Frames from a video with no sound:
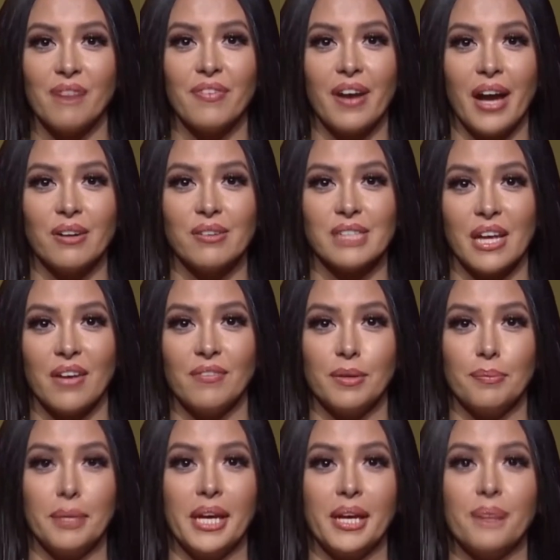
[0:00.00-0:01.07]
Finals
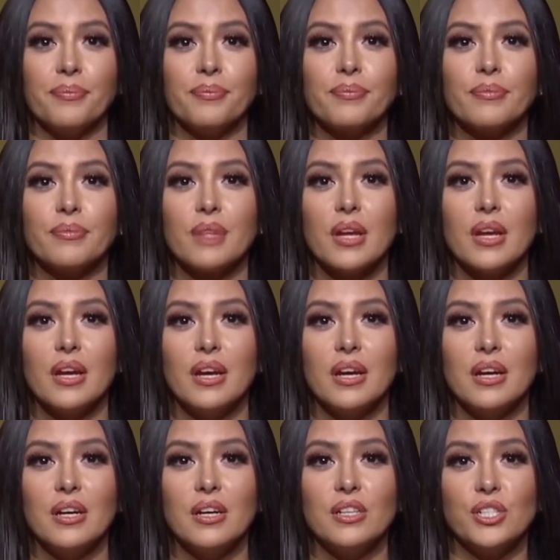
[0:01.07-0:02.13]
MVP.
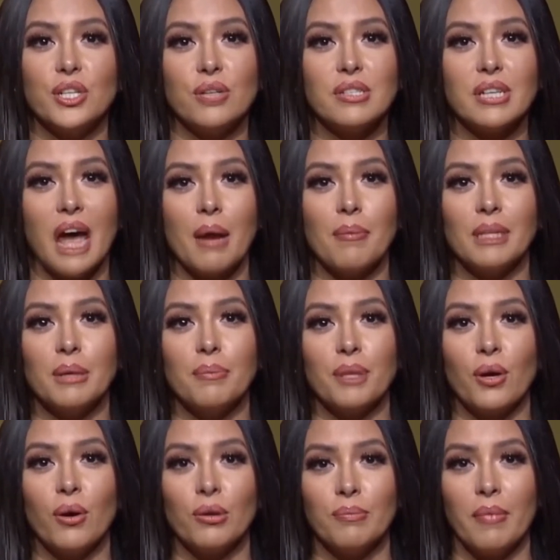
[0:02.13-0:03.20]
Two-time Olympic
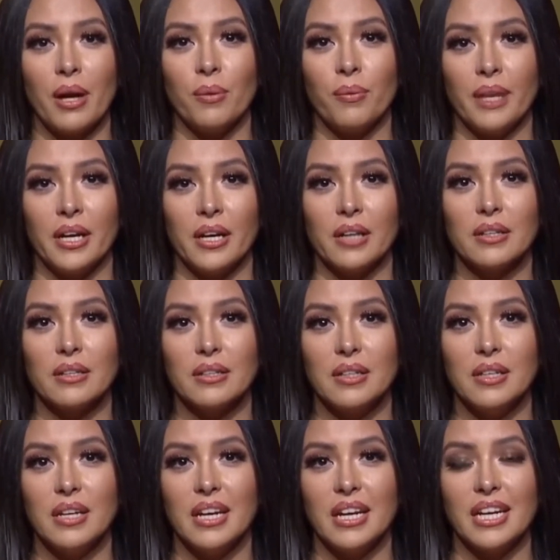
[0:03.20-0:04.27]
gold medal winner.
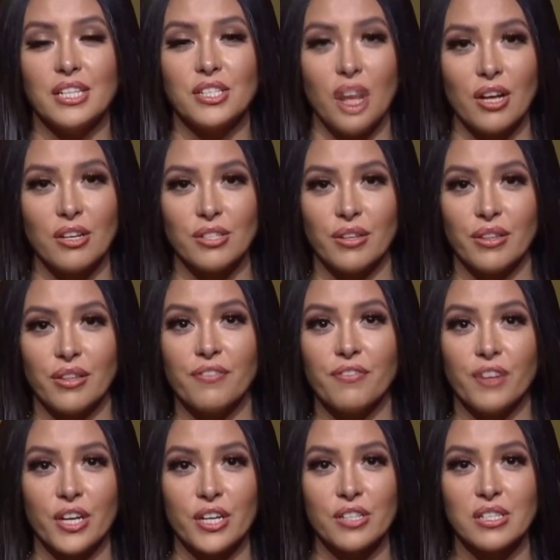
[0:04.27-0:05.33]
He is also the
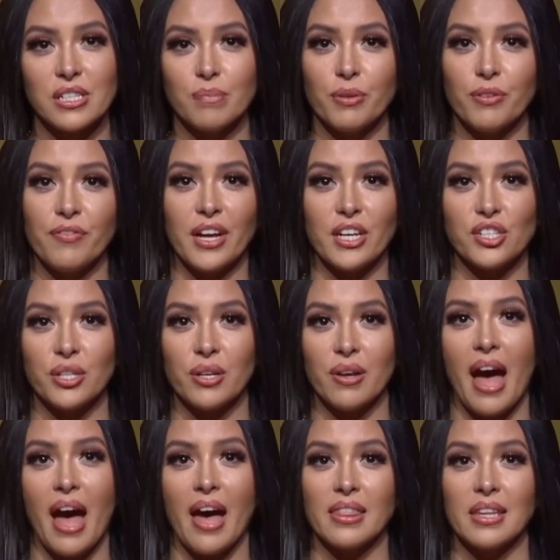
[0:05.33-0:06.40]
first professional
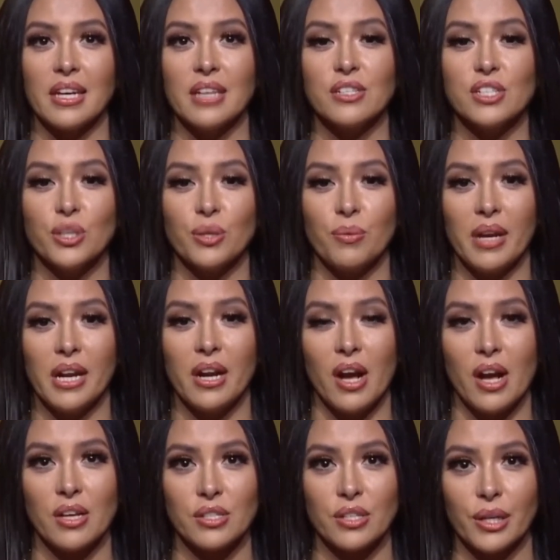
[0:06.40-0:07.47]
athlete to win an
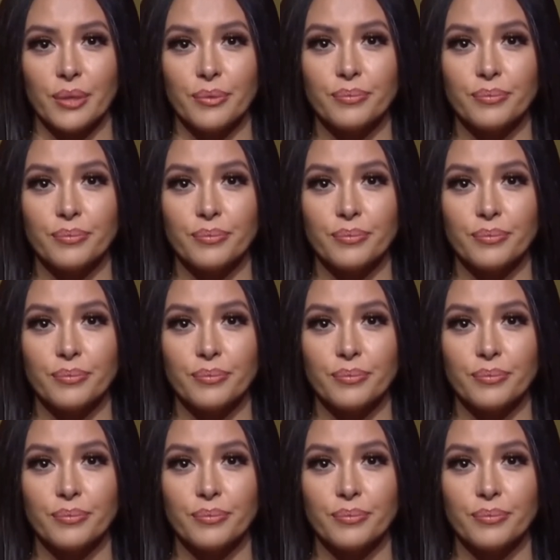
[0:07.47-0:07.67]
Oscar.